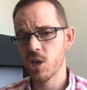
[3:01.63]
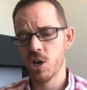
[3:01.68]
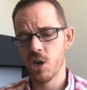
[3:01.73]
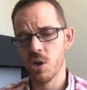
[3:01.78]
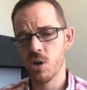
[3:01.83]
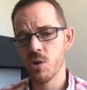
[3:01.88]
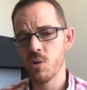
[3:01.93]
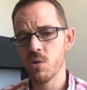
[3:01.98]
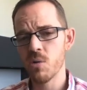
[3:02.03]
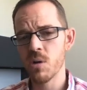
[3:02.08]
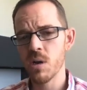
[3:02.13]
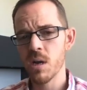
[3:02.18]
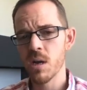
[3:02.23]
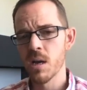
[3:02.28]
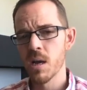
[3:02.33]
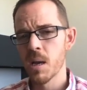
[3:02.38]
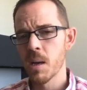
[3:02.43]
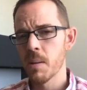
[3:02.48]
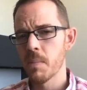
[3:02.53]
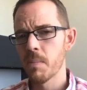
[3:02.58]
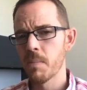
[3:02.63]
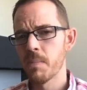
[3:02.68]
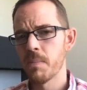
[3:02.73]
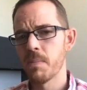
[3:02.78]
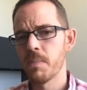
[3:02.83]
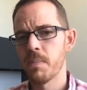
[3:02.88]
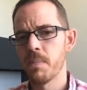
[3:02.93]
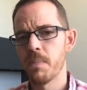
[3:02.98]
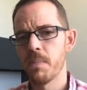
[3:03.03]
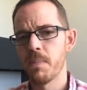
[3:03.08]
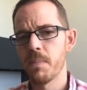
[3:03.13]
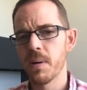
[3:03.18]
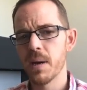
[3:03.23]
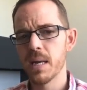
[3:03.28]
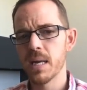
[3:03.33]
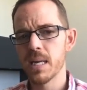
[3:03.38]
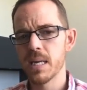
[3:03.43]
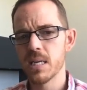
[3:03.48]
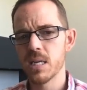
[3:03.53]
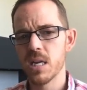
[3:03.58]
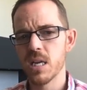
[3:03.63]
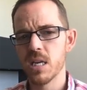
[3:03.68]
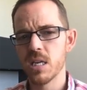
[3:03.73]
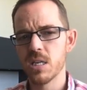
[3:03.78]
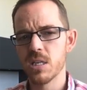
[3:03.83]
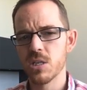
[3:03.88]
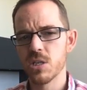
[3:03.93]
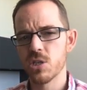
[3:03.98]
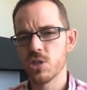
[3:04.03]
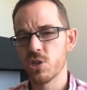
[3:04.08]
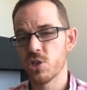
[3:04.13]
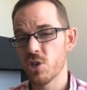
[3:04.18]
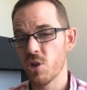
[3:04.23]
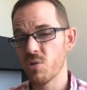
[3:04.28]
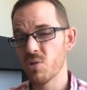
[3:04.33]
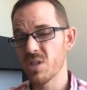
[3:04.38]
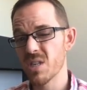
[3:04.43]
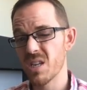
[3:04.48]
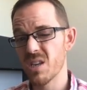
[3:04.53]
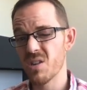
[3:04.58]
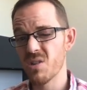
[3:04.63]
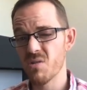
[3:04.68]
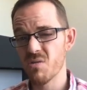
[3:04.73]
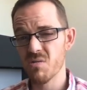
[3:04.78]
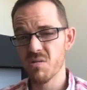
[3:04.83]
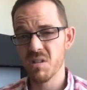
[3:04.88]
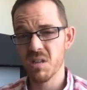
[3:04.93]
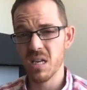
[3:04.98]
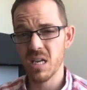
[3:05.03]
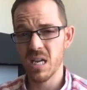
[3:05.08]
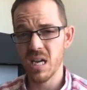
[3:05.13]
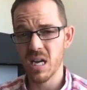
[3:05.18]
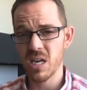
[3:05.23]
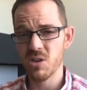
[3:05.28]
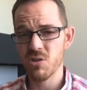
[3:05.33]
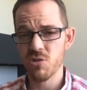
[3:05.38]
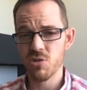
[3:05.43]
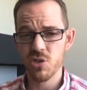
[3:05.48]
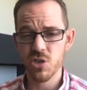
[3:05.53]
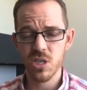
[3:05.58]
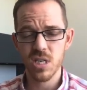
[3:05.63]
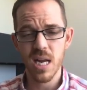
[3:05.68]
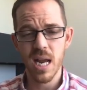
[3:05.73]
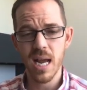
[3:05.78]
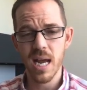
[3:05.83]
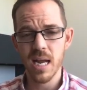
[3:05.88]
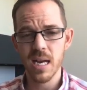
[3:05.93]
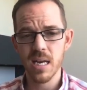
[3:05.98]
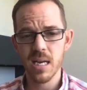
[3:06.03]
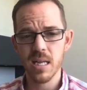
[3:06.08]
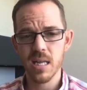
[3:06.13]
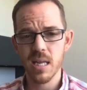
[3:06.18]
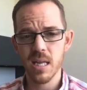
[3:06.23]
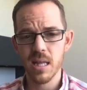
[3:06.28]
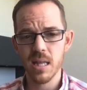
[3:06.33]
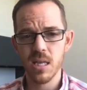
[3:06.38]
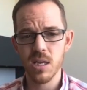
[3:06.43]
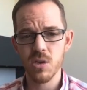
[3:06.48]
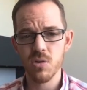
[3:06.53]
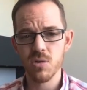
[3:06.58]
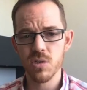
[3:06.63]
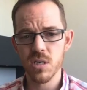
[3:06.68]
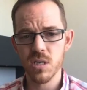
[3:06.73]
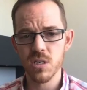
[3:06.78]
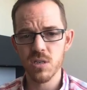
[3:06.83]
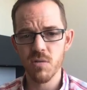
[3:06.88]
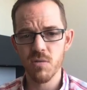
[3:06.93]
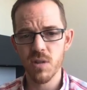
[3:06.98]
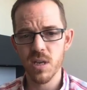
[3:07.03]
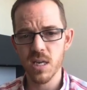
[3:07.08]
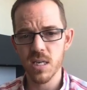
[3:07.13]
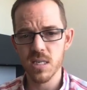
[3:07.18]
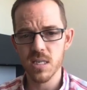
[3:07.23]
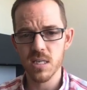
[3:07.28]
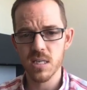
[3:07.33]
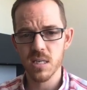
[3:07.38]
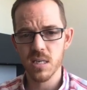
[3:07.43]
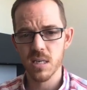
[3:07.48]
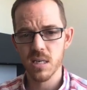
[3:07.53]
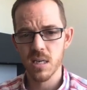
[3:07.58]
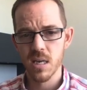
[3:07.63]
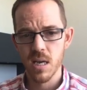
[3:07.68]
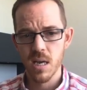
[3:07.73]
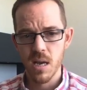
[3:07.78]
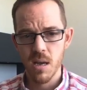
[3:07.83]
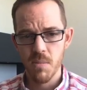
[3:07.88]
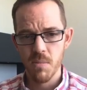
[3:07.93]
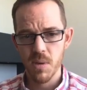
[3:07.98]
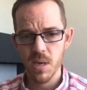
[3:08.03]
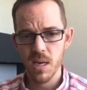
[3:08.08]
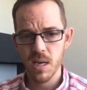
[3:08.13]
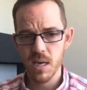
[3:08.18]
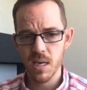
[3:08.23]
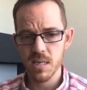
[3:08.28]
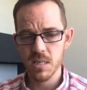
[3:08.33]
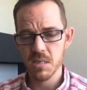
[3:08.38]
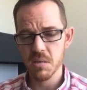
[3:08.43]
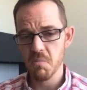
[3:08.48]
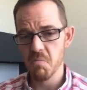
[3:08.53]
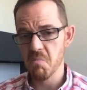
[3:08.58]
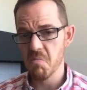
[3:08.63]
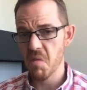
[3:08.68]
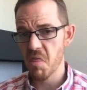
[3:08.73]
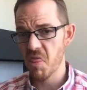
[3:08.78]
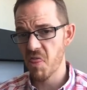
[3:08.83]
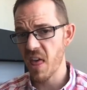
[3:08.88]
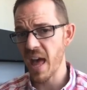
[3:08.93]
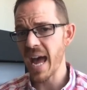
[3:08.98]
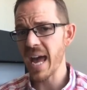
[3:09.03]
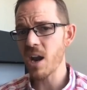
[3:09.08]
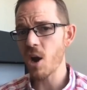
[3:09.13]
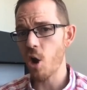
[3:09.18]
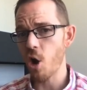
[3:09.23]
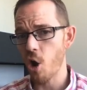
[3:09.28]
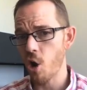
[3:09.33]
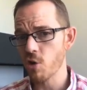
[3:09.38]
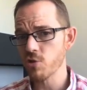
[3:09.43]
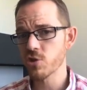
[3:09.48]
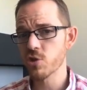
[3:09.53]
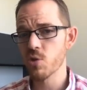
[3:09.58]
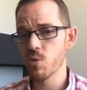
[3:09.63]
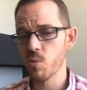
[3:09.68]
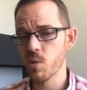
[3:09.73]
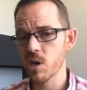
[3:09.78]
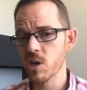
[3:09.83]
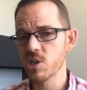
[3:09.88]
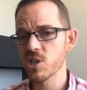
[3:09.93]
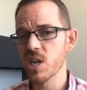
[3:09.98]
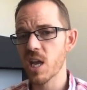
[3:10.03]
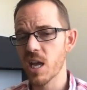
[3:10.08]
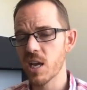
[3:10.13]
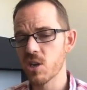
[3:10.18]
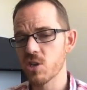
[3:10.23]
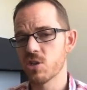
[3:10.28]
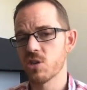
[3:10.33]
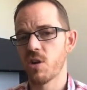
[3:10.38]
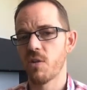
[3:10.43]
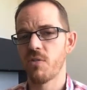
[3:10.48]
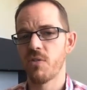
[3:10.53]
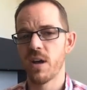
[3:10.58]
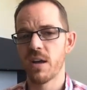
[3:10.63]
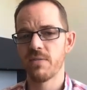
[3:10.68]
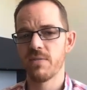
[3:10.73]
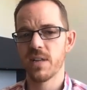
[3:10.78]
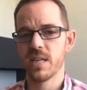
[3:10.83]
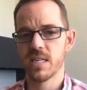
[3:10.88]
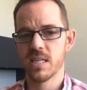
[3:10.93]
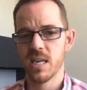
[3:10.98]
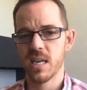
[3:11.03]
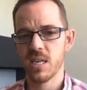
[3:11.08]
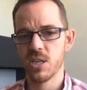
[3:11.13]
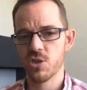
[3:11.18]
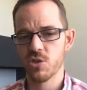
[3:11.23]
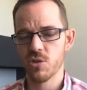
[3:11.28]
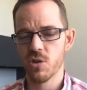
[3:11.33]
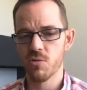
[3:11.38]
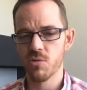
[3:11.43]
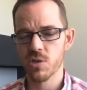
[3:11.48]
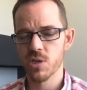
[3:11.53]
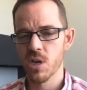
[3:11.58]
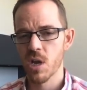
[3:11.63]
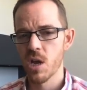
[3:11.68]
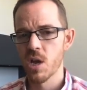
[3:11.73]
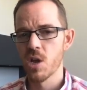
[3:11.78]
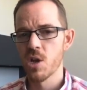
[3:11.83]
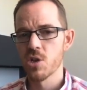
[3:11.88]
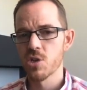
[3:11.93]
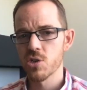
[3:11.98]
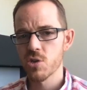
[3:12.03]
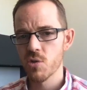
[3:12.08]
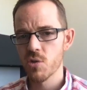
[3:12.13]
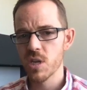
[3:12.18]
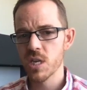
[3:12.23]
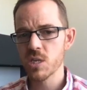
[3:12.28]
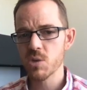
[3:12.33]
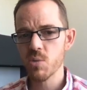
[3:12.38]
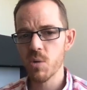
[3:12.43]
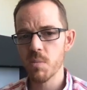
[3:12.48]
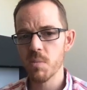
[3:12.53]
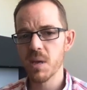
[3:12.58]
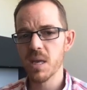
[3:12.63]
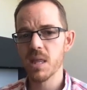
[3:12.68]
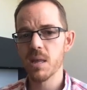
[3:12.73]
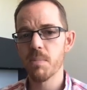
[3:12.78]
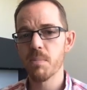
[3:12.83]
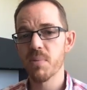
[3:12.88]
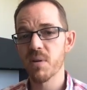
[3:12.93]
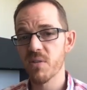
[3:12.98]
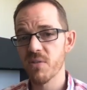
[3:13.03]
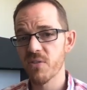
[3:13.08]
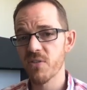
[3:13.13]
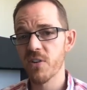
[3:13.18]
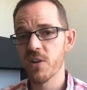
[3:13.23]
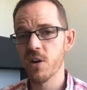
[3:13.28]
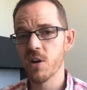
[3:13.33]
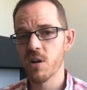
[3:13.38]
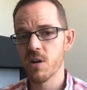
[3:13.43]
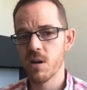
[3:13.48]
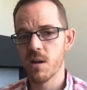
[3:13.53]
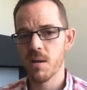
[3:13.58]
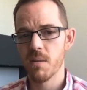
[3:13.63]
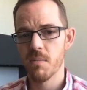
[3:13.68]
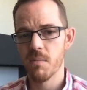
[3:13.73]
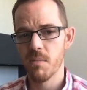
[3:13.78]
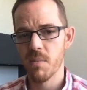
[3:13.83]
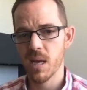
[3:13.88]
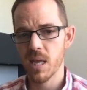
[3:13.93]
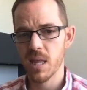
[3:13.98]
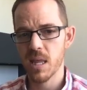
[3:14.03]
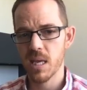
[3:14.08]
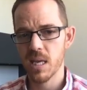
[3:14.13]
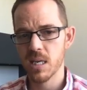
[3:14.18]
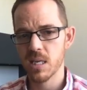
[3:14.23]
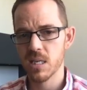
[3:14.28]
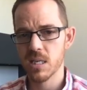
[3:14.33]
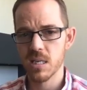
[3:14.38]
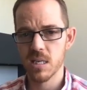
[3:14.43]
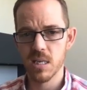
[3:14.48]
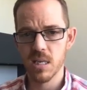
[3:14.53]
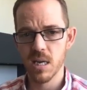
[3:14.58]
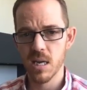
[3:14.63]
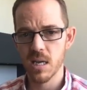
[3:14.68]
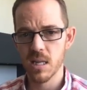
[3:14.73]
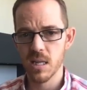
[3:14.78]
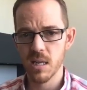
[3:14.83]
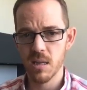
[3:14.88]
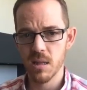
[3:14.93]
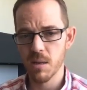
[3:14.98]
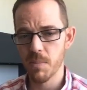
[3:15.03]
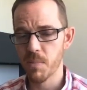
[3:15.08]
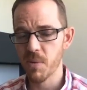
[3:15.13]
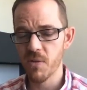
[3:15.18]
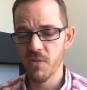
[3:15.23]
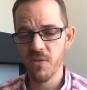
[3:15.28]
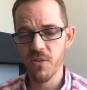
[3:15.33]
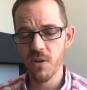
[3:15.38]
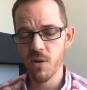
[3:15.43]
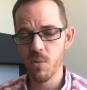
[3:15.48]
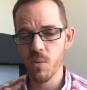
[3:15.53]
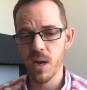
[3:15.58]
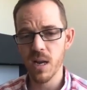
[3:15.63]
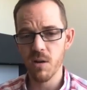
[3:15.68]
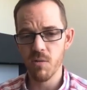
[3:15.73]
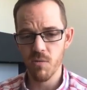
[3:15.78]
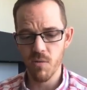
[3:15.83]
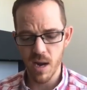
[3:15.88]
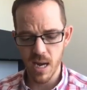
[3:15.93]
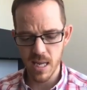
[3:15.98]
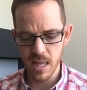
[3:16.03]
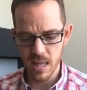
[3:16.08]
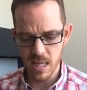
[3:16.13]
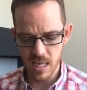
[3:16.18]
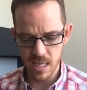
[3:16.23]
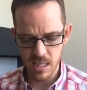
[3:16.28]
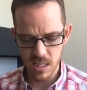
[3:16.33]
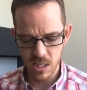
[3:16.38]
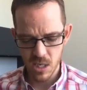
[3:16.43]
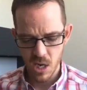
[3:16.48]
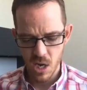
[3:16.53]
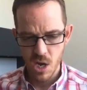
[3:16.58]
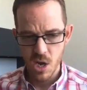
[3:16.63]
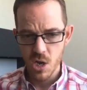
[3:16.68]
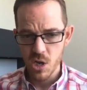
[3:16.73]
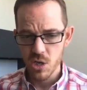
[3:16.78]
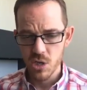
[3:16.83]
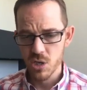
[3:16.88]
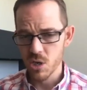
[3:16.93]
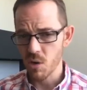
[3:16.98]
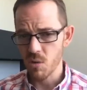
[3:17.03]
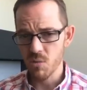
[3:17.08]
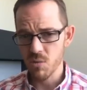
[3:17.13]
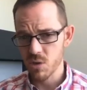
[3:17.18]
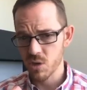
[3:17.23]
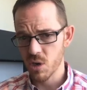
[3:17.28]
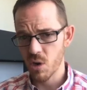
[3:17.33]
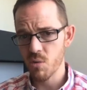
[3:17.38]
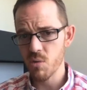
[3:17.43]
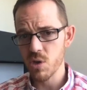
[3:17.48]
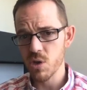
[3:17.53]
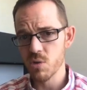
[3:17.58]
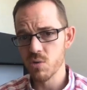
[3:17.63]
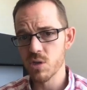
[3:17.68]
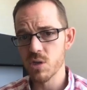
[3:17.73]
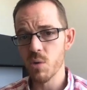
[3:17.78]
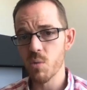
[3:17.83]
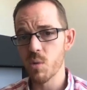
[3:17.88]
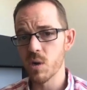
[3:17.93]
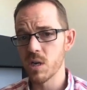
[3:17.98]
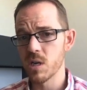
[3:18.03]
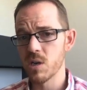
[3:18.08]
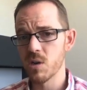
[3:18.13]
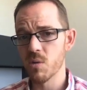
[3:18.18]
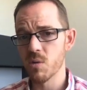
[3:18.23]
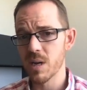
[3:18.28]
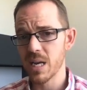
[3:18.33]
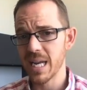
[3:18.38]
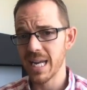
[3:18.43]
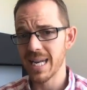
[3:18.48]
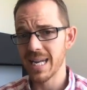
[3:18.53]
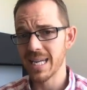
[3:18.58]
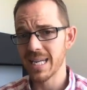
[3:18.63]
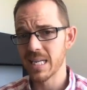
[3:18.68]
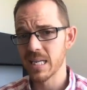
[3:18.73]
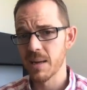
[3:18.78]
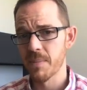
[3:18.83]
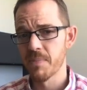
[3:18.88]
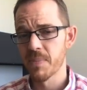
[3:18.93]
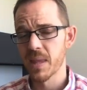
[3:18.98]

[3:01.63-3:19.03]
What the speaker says: code, but it shows that you don't really understand the usage of this, because that also works and it took 5 less keystrokes. So this would be the preferred method, the preferred way to write this. Don't use it when you don't need it.